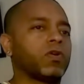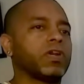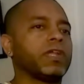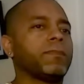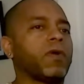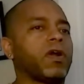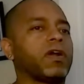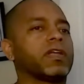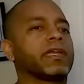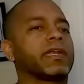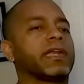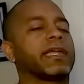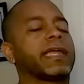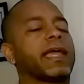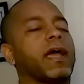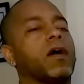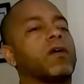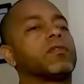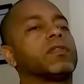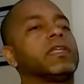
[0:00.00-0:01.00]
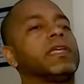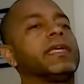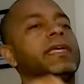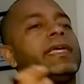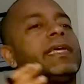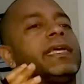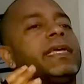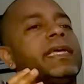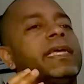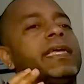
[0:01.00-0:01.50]
money market account,
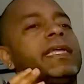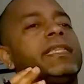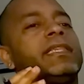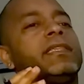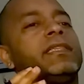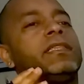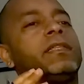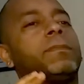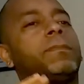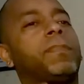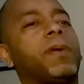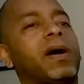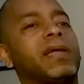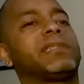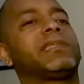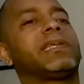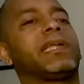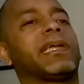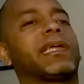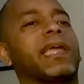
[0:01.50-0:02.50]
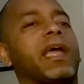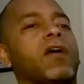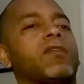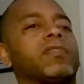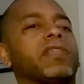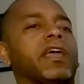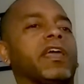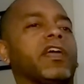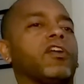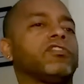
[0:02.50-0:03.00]
deposit
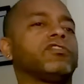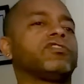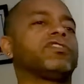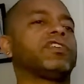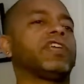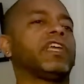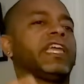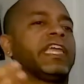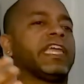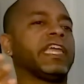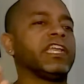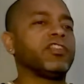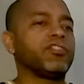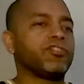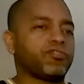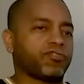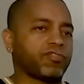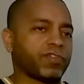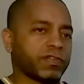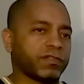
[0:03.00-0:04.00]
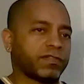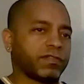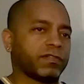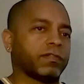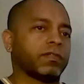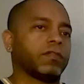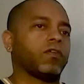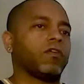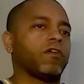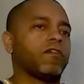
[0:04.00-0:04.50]
account that earns
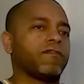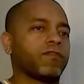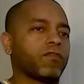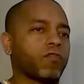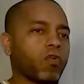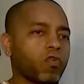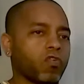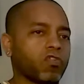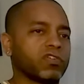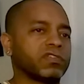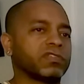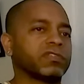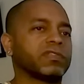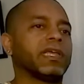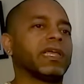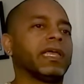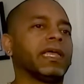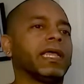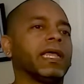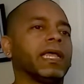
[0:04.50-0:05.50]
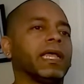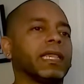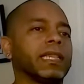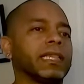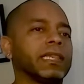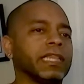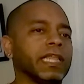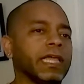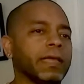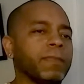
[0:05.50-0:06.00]
interest, of course,
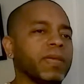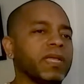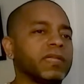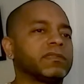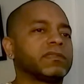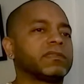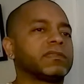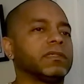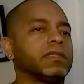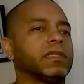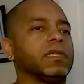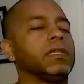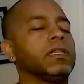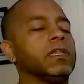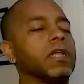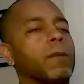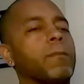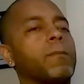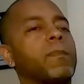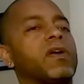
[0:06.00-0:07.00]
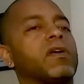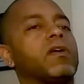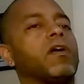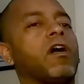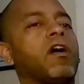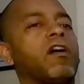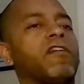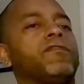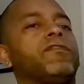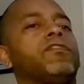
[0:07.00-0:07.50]
limits the
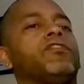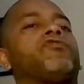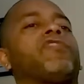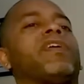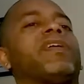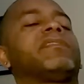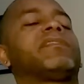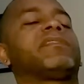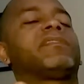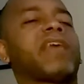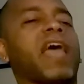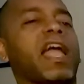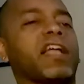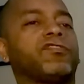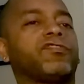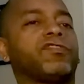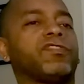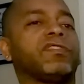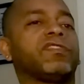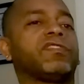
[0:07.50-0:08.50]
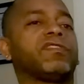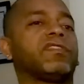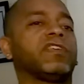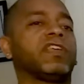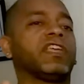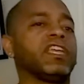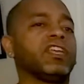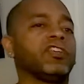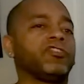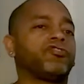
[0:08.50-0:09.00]
number of
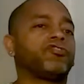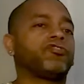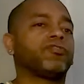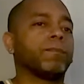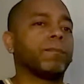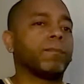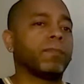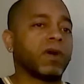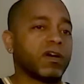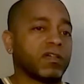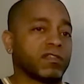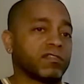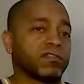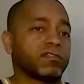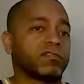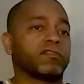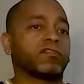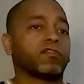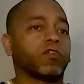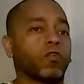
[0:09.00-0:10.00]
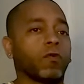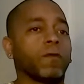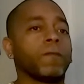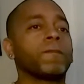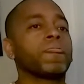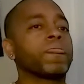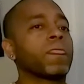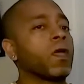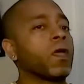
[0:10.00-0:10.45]
transactions each month. So